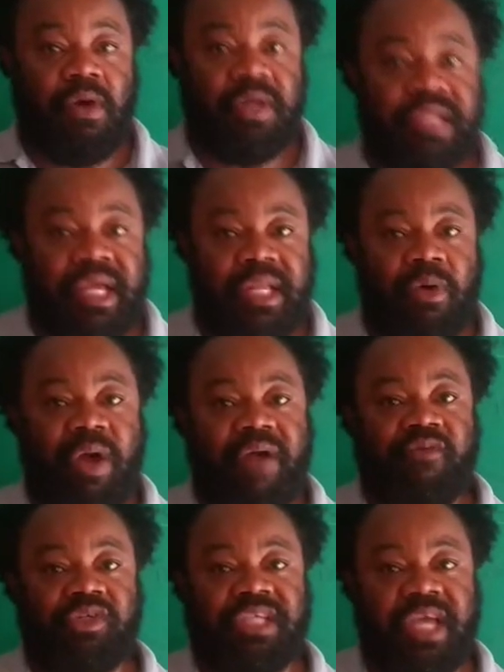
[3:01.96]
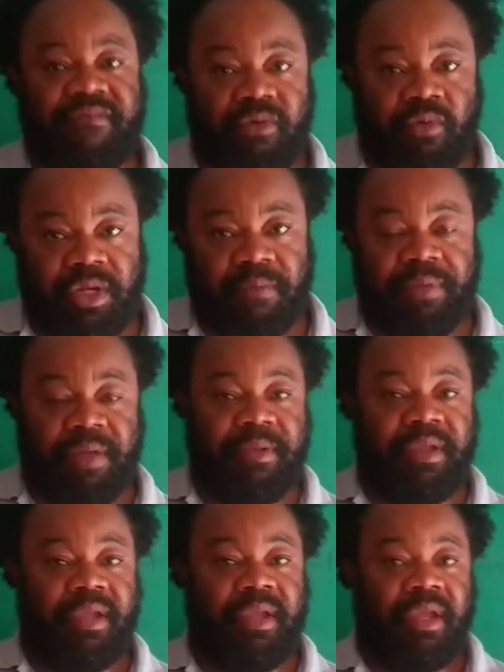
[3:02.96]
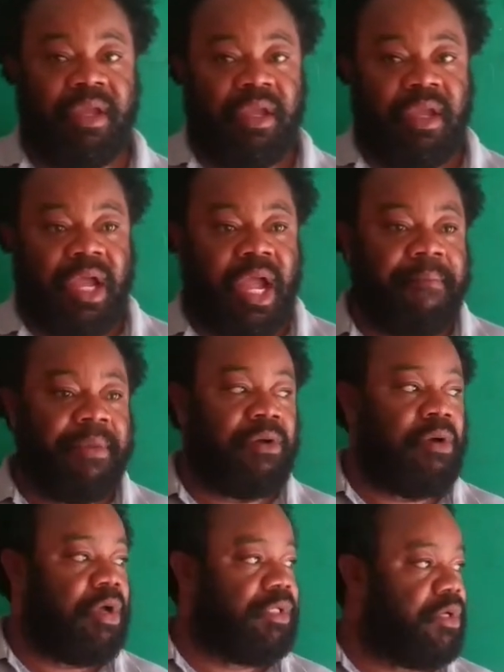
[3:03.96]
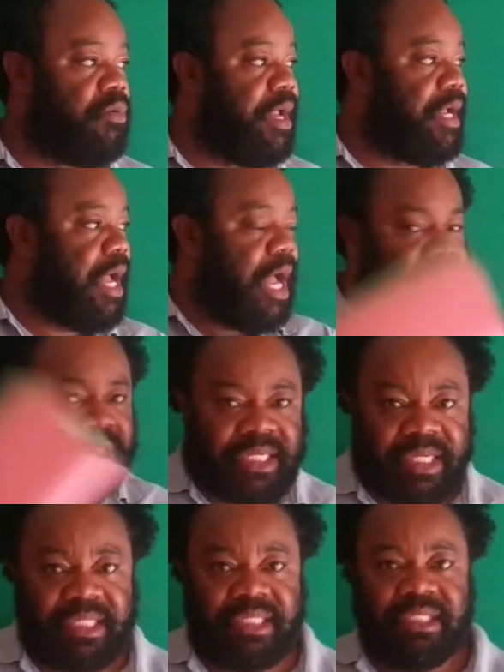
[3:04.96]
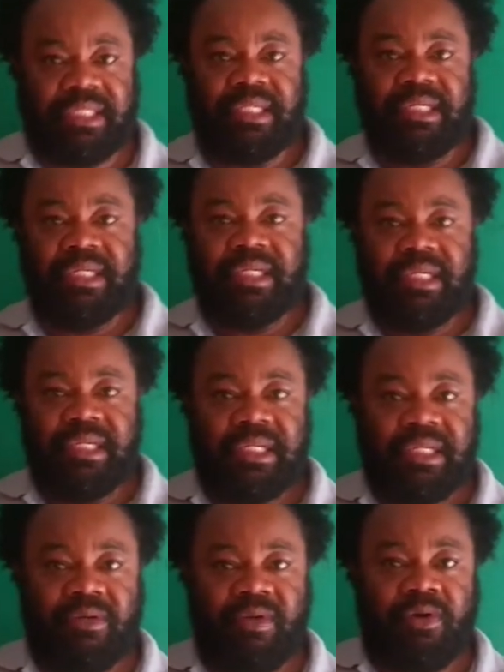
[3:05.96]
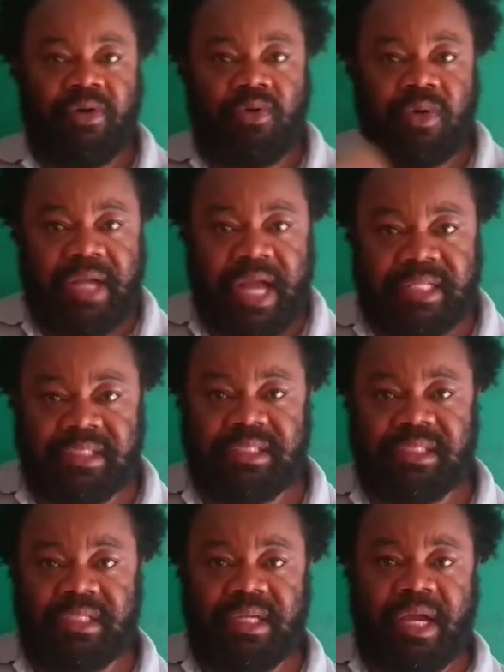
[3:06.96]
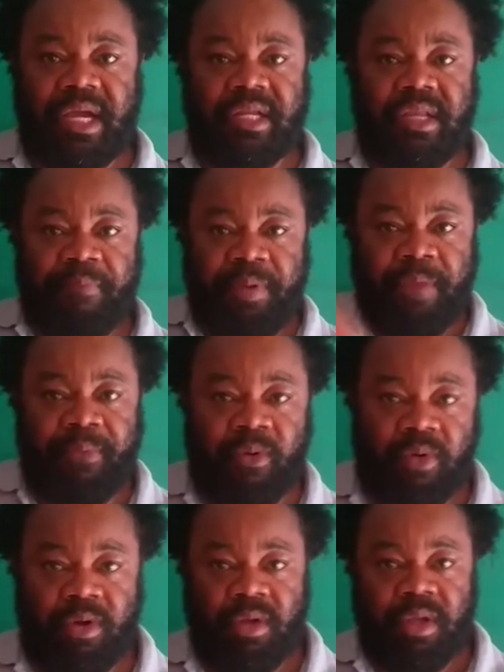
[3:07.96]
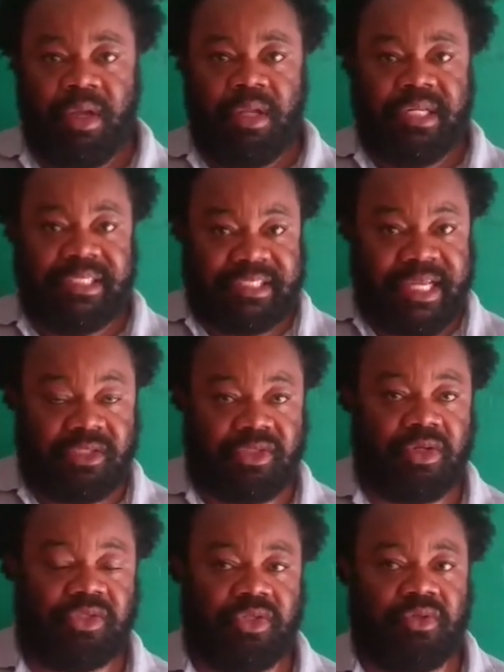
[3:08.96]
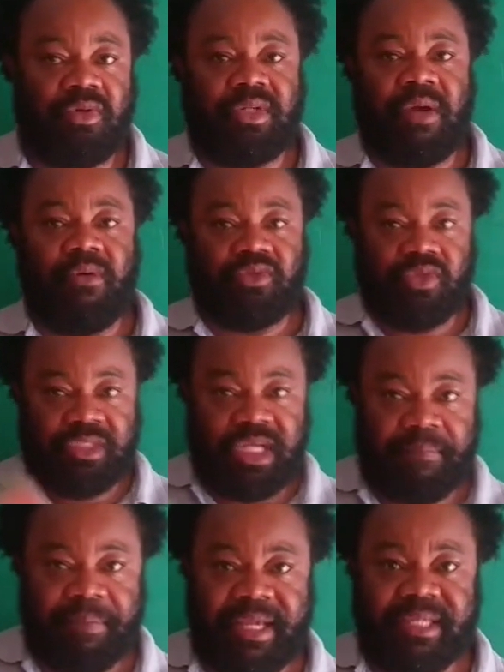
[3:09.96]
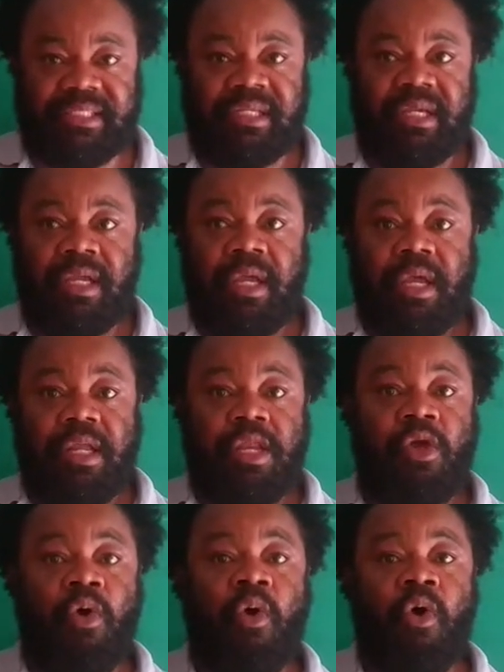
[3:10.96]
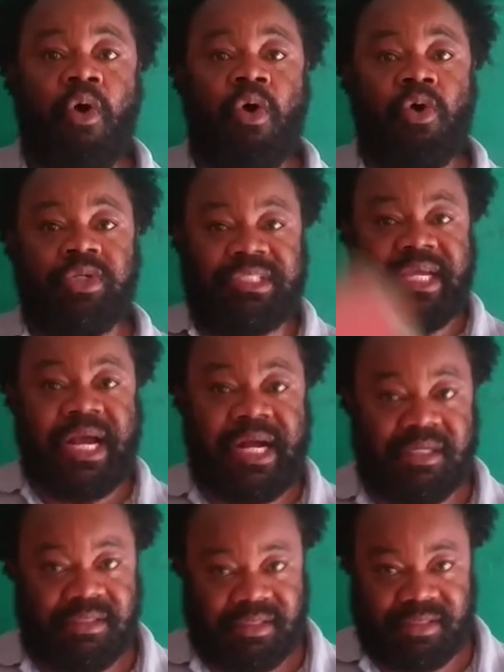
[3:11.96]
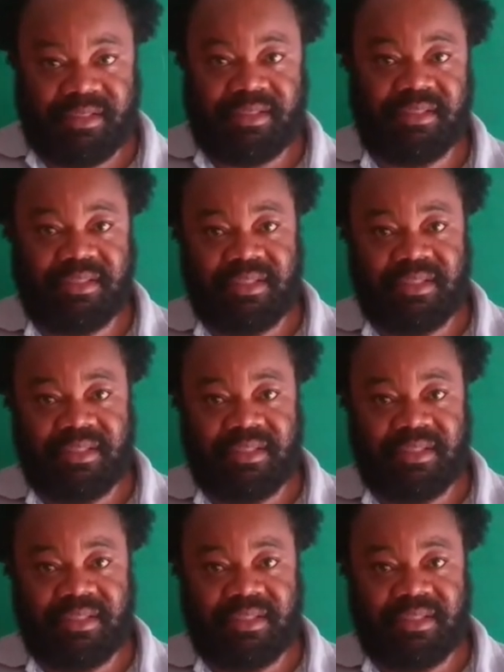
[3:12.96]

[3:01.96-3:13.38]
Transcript: got there, the wife was heavy with the baby. And because they were counting, they were going to count the people, the census, you know, that was to take place, the whole hotels